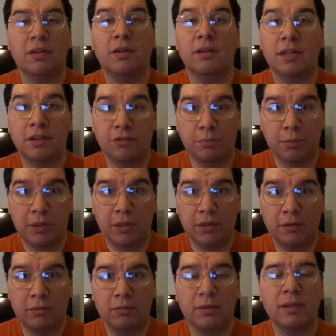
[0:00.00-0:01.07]
on H B
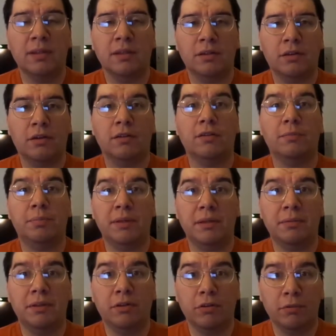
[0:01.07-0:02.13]
O called The
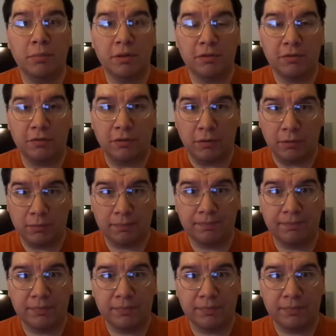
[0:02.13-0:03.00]
Pee-Wee Herman Show,